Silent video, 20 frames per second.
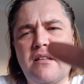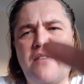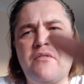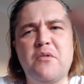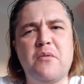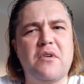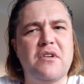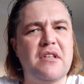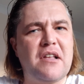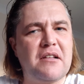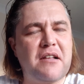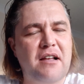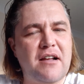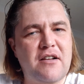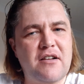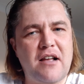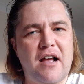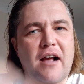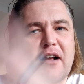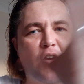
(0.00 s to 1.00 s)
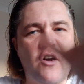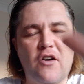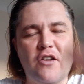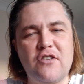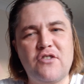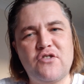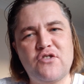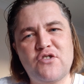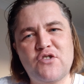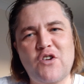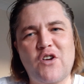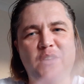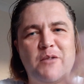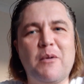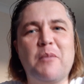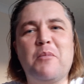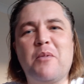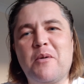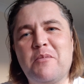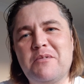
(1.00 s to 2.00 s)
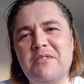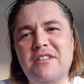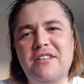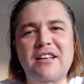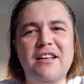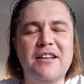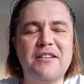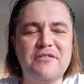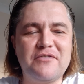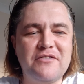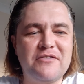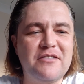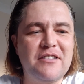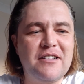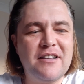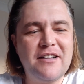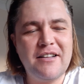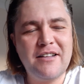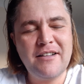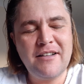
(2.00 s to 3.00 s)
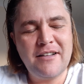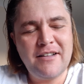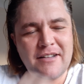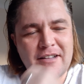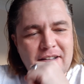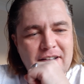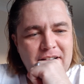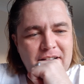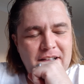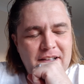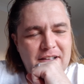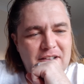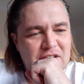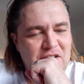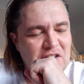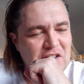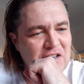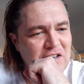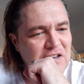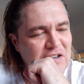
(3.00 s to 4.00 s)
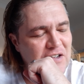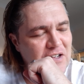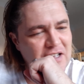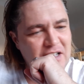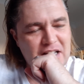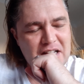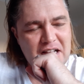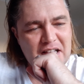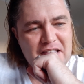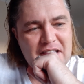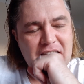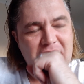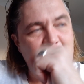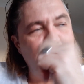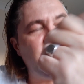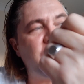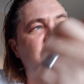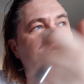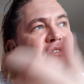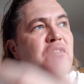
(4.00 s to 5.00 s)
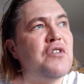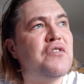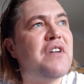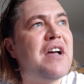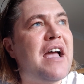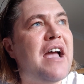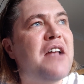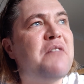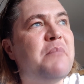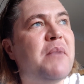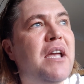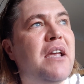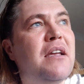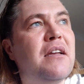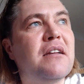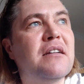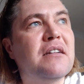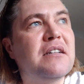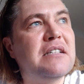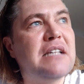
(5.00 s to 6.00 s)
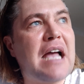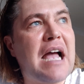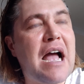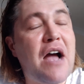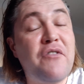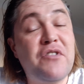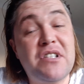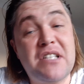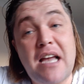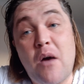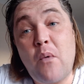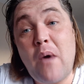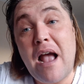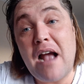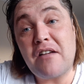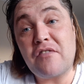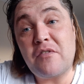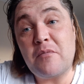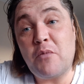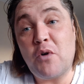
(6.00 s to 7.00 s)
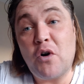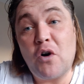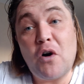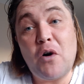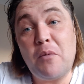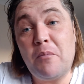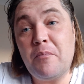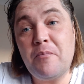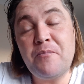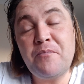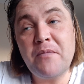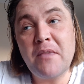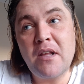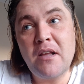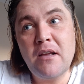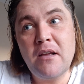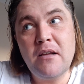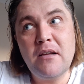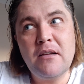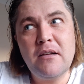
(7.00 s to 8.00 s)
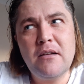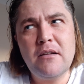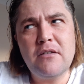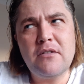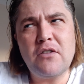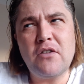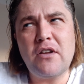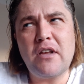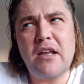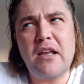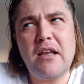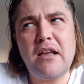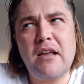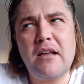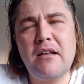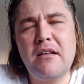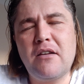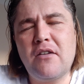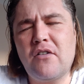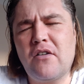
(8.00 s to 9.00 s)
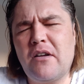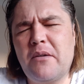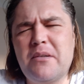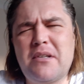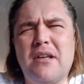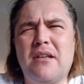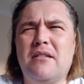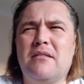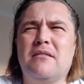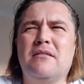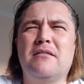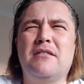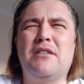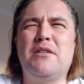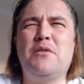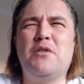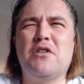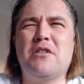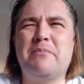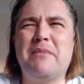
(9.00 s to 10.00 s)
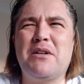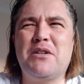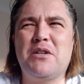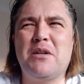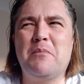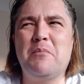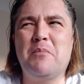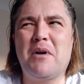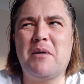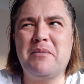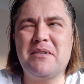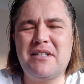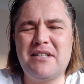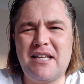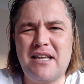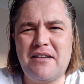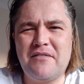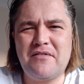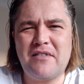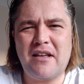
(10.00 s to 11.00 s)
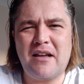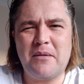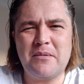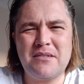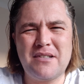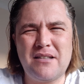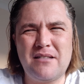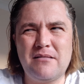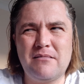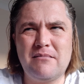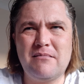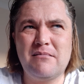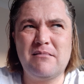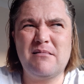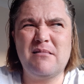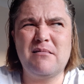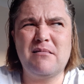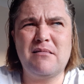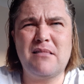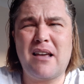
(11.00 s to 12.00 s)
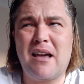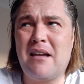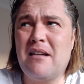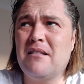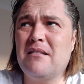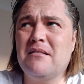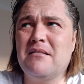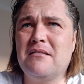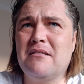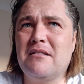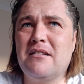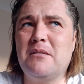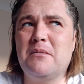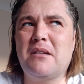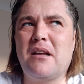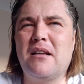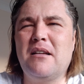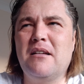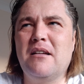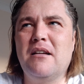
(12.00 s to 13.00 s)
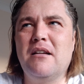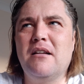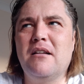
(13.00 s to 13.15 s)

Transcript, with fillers: everyone at, college was talking about Bob and Dave. So I think he must have overheard me because obviously I work from home. So, he, you know, he was like, did you just mention Bob and Dave there? I was like, yeah. And he was like,